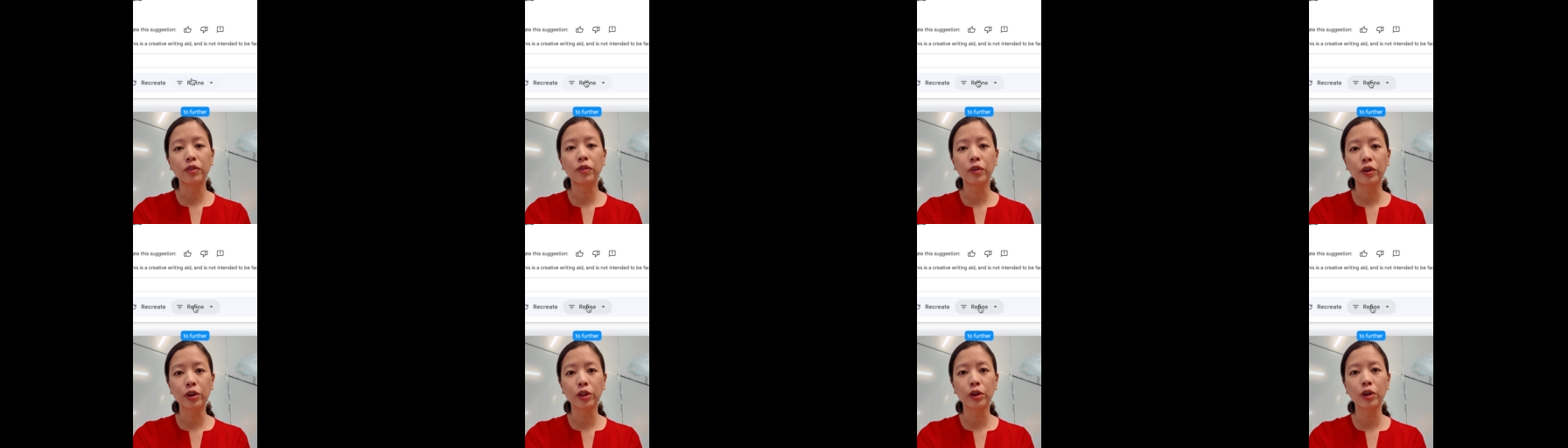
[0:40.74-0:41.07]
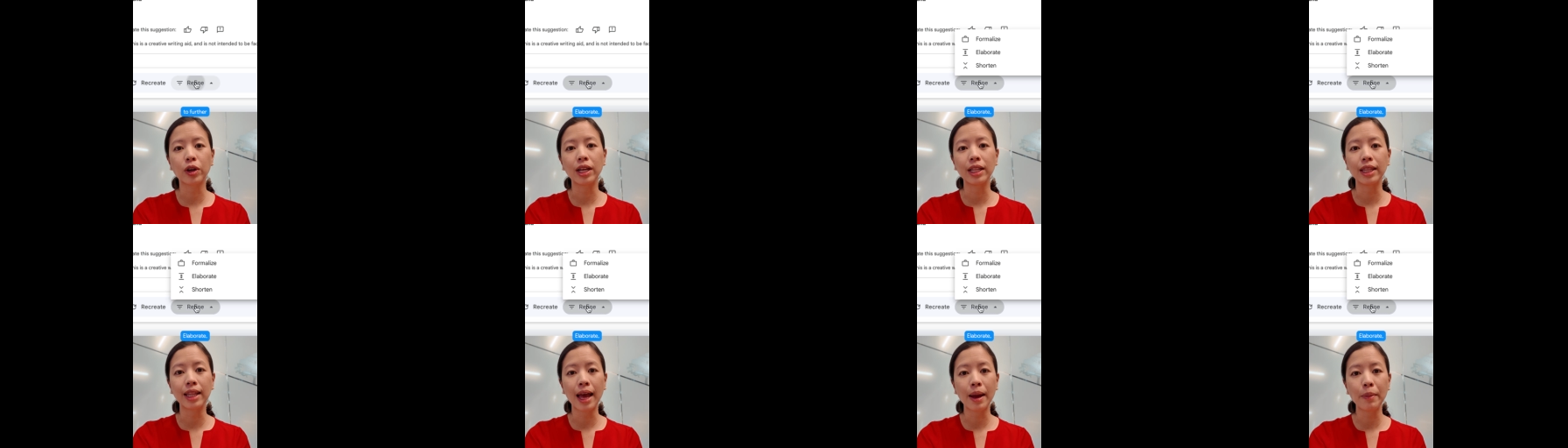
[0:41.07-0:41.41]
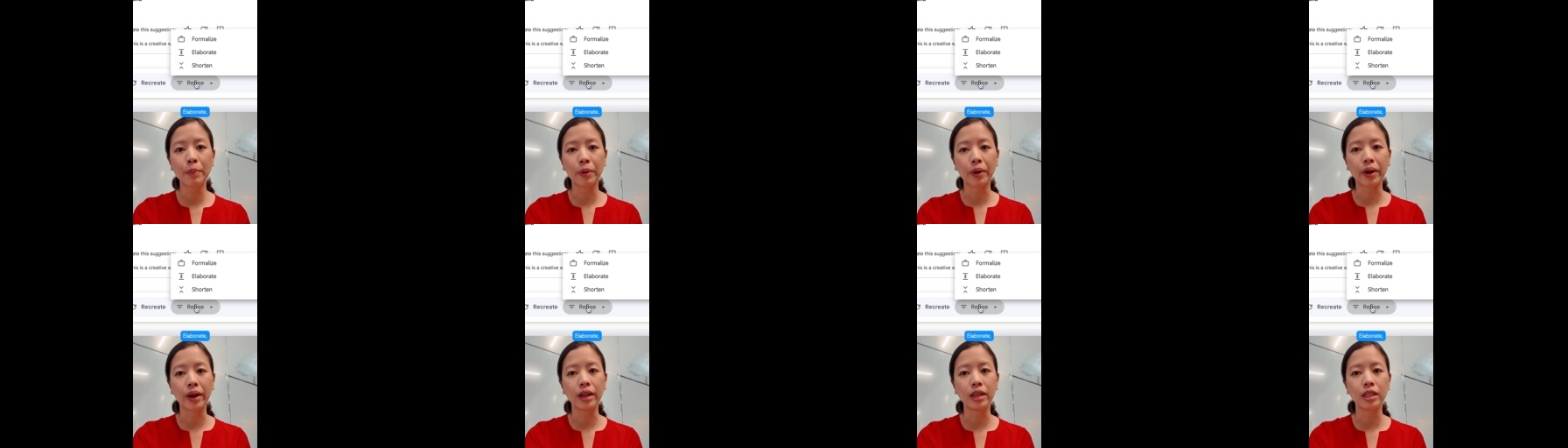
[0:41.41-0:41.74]
further
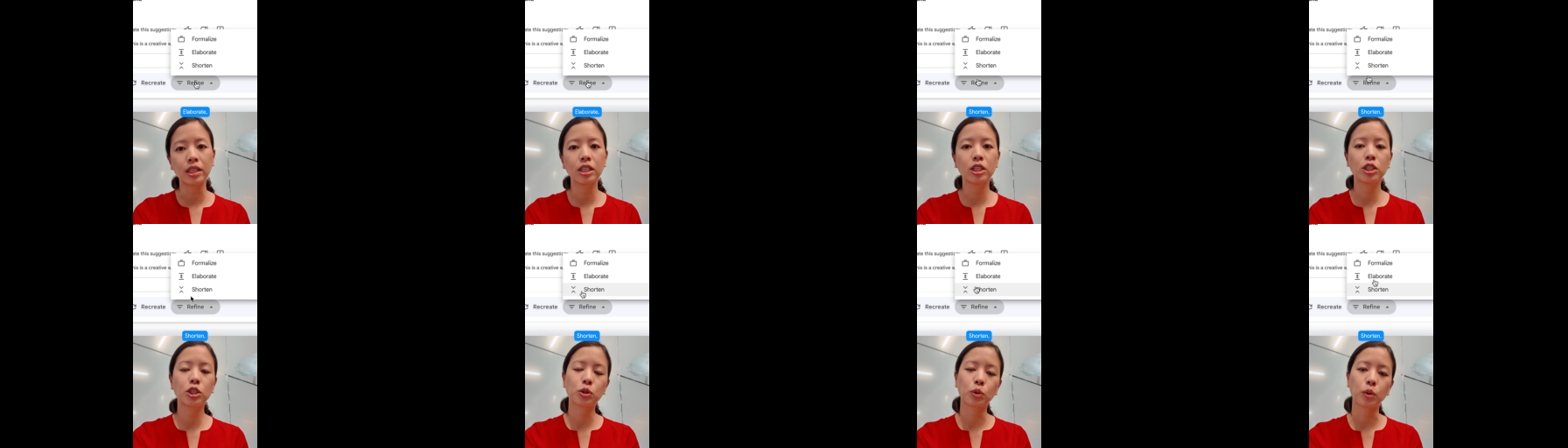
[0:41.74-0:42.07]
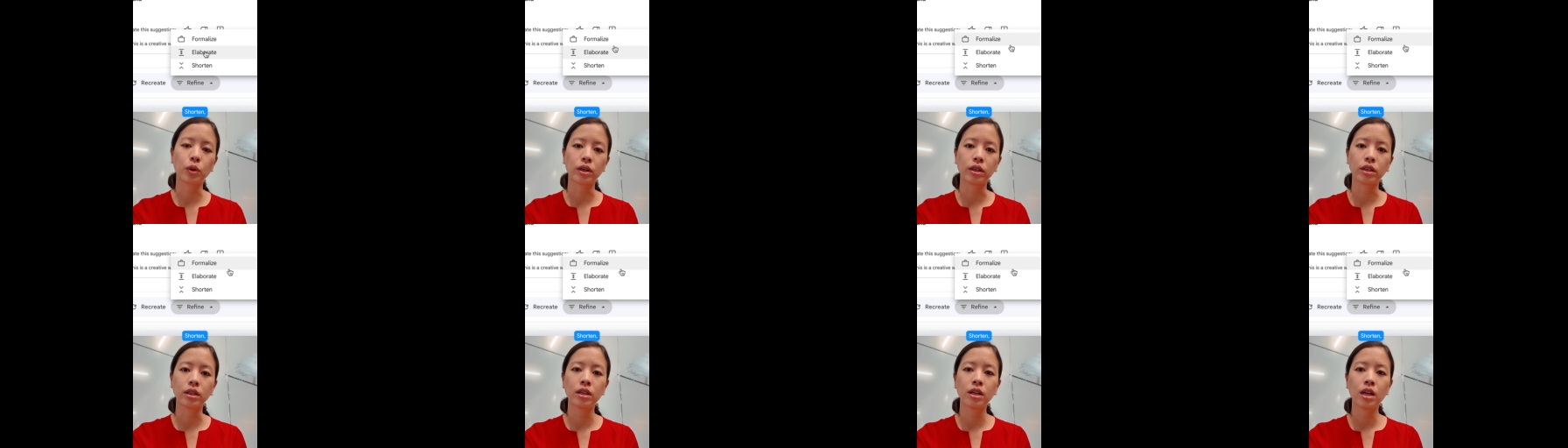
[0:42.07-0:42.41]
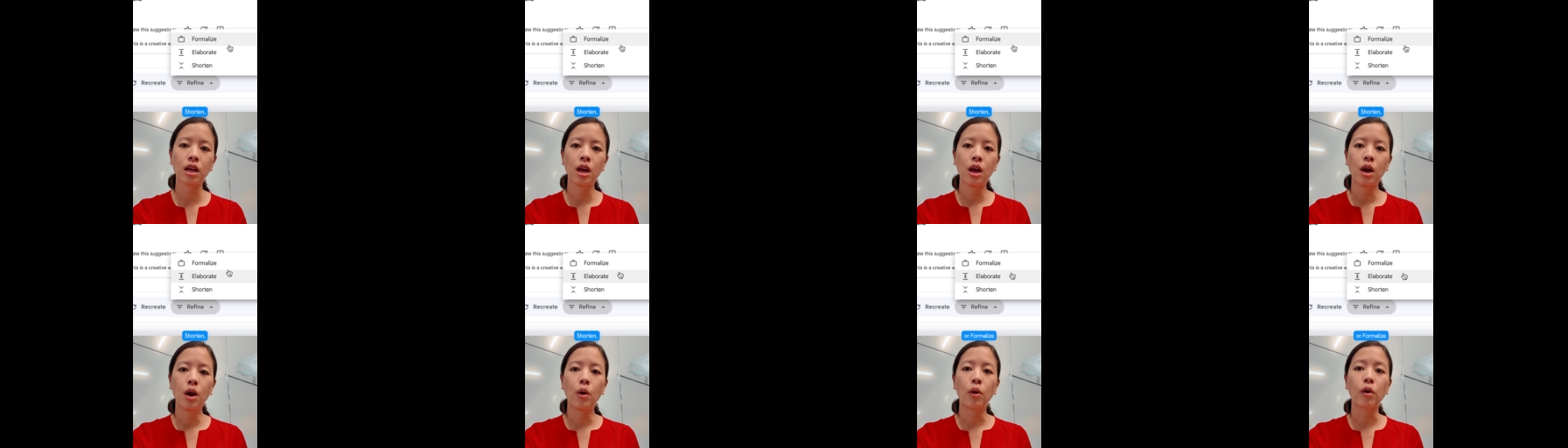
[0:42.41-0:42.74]
elaborate, shorten,
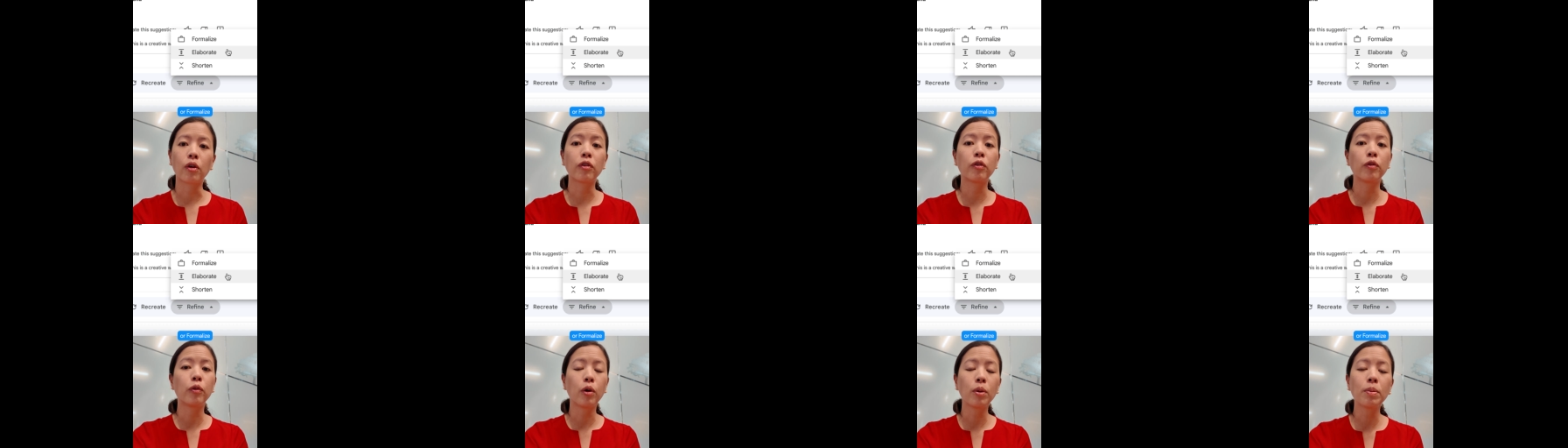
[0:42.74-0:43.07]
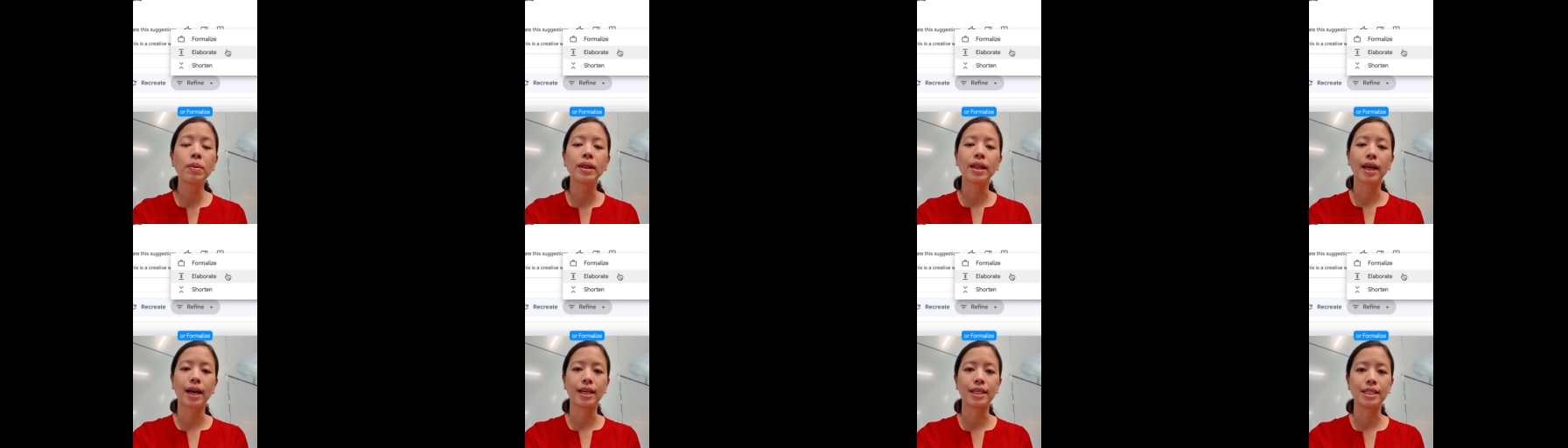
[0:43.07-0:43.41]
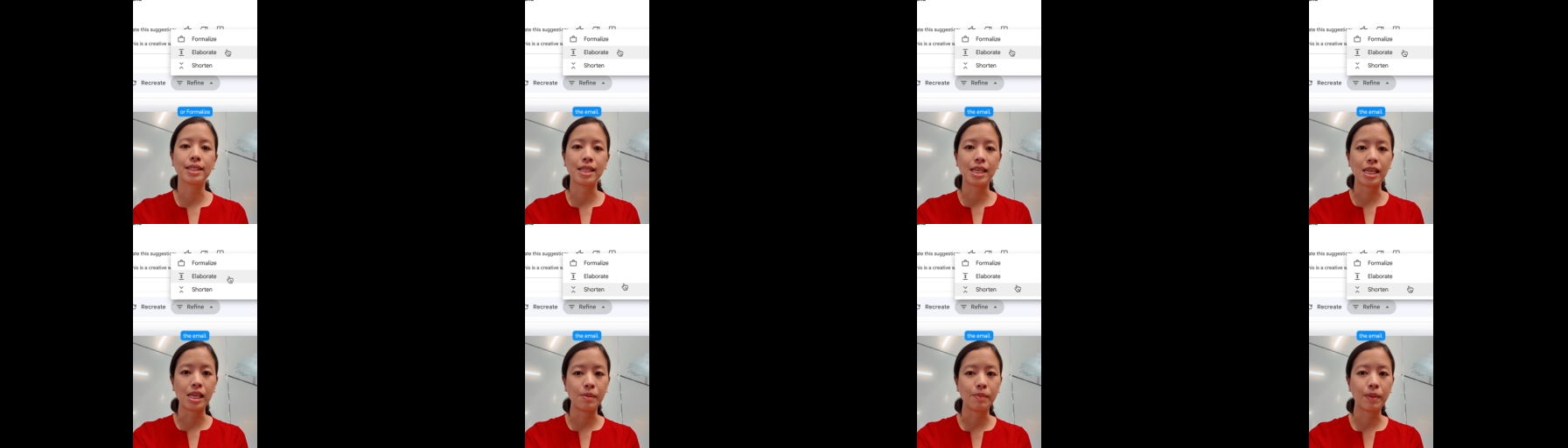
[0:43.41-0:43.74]
or
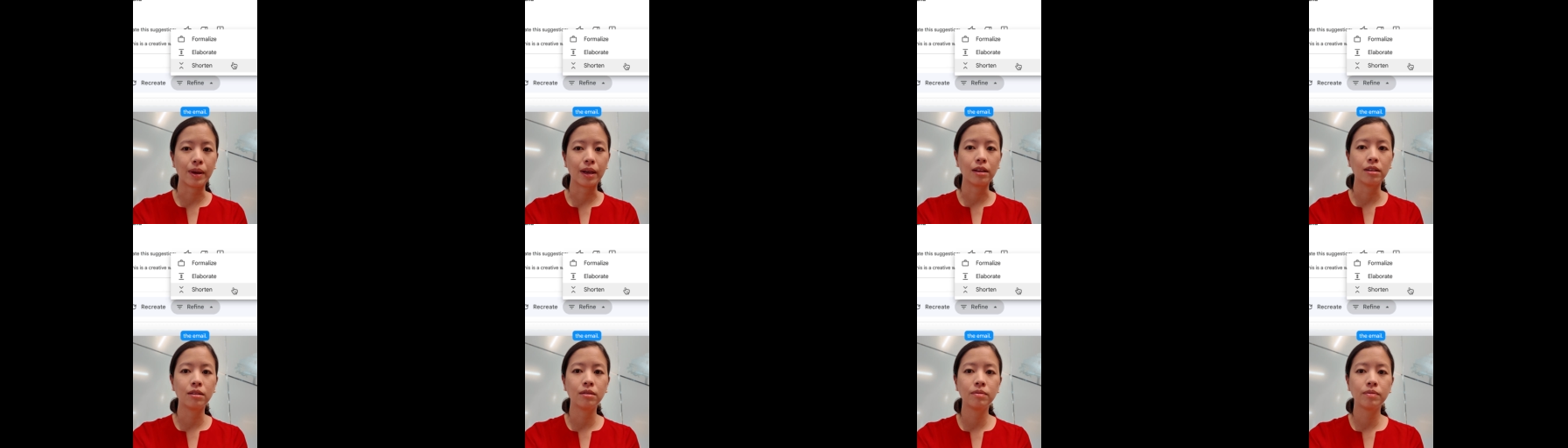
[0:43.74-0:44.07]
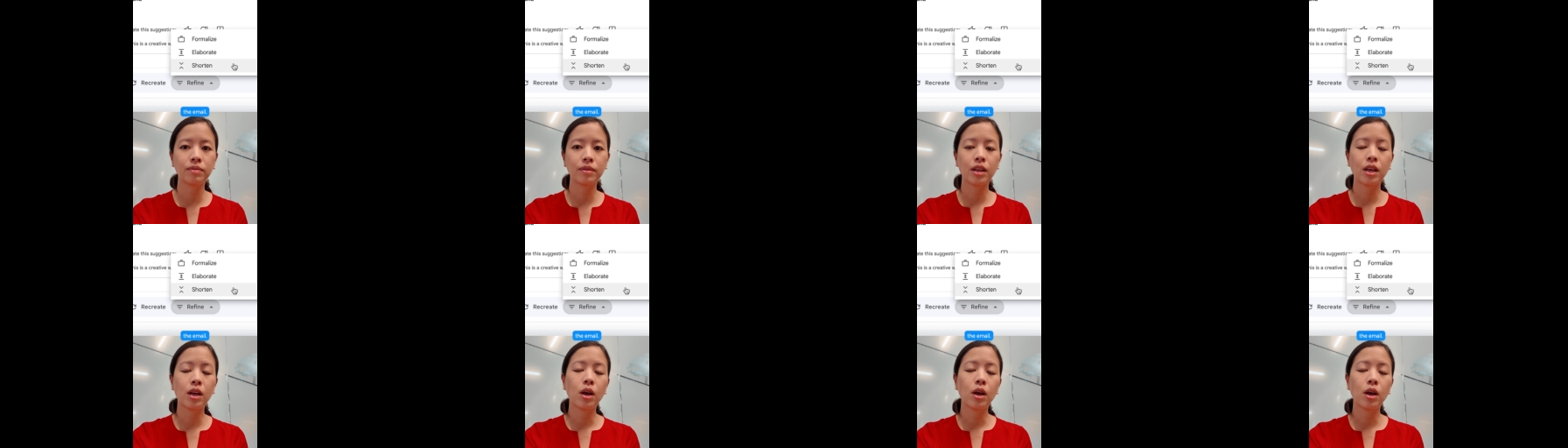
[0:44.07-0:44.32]
formalize the email,